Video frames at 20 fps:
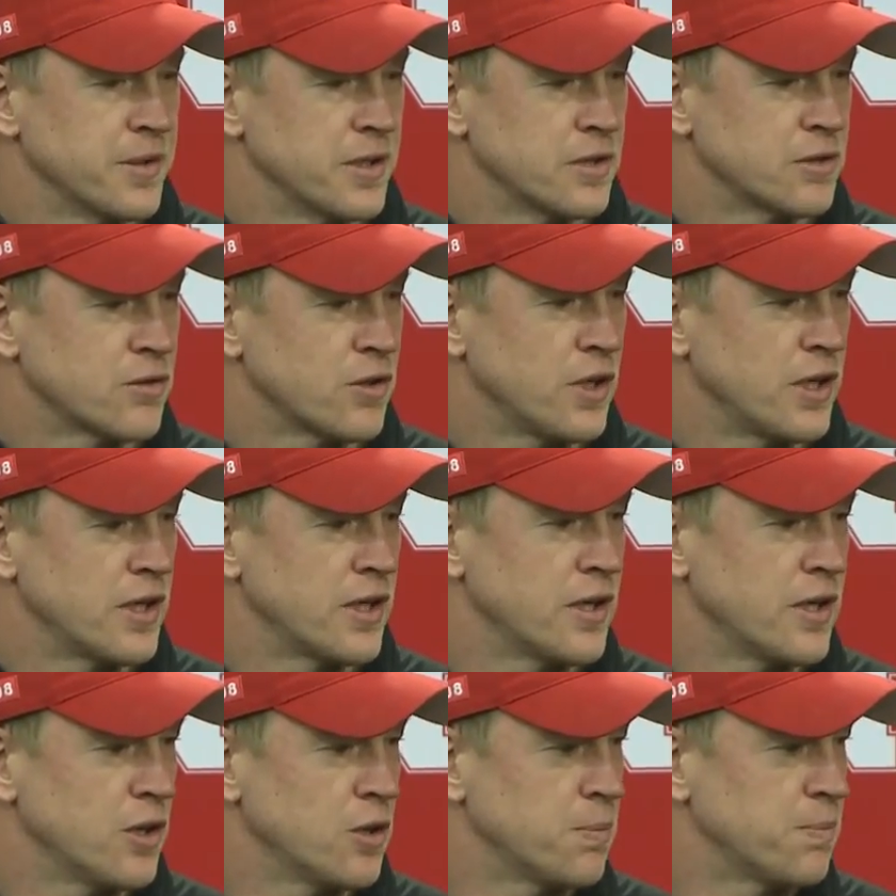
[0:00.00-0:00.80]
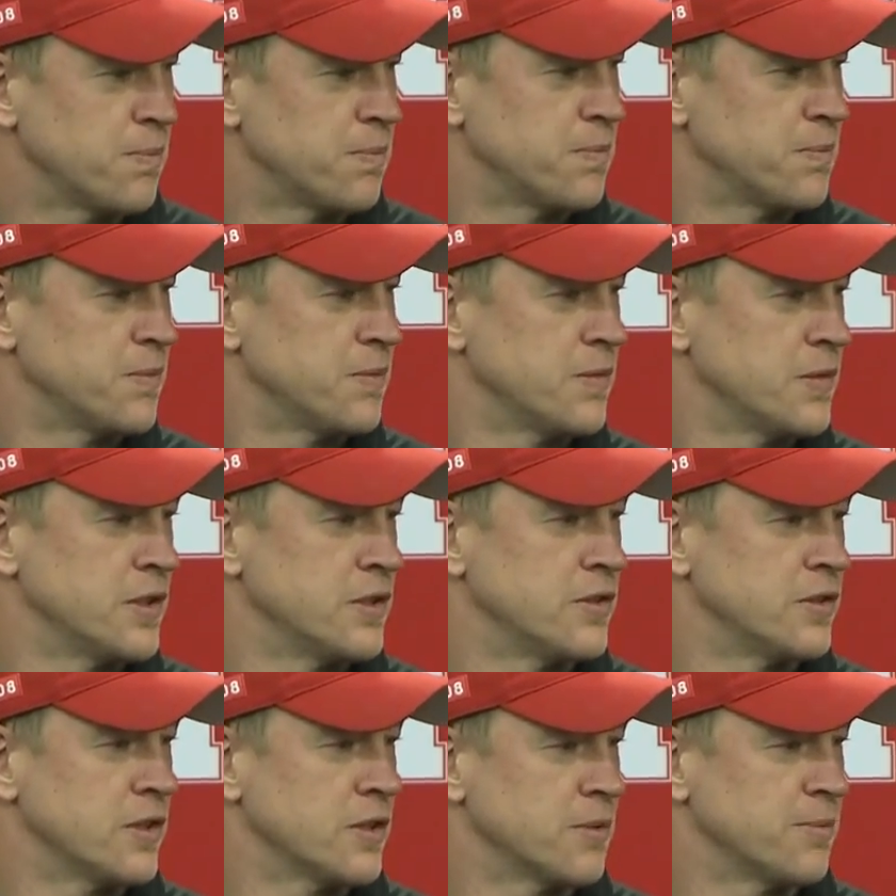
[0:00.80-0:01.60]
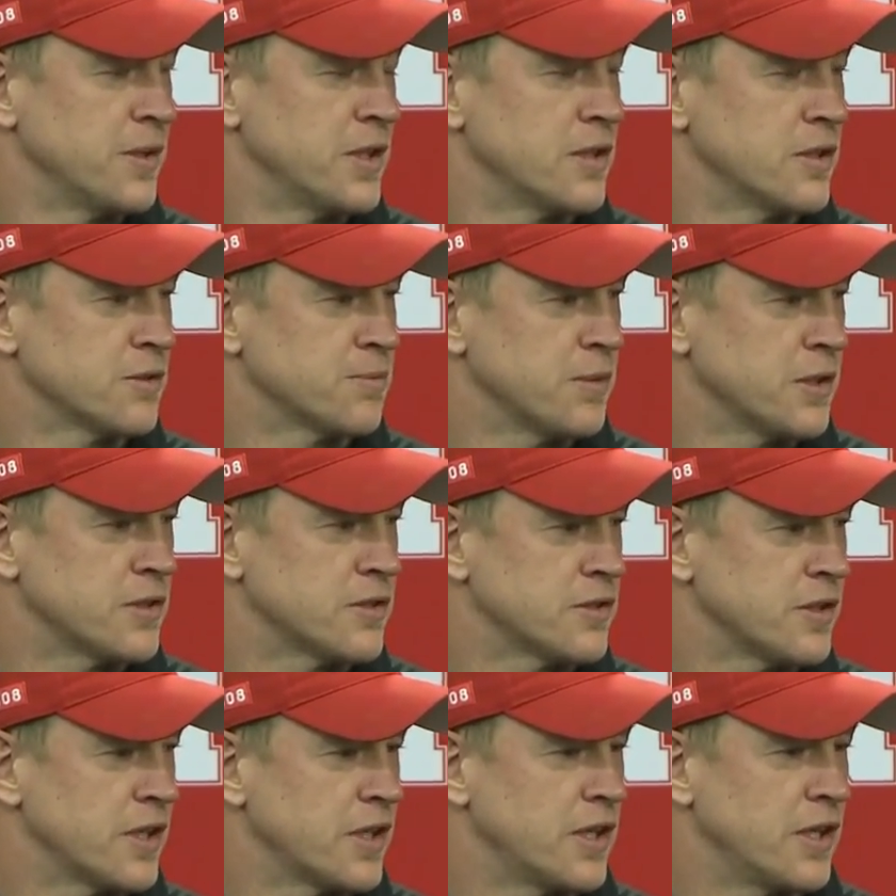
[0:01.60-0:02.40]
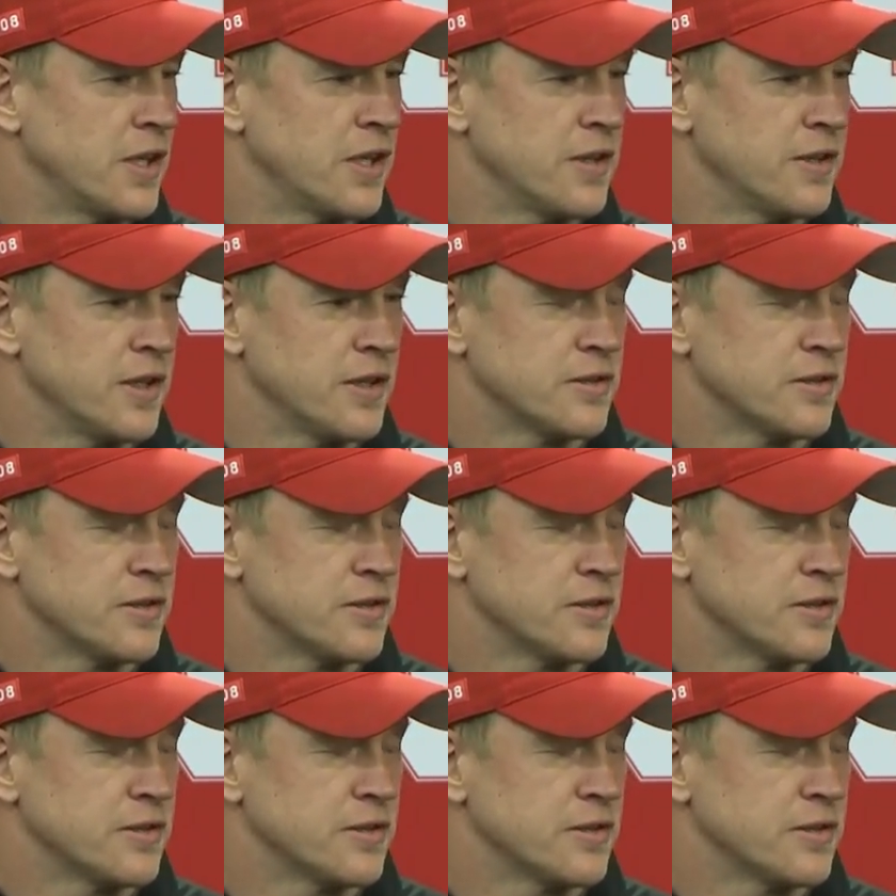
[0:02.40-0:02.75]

going to try to help these young men as much as I can.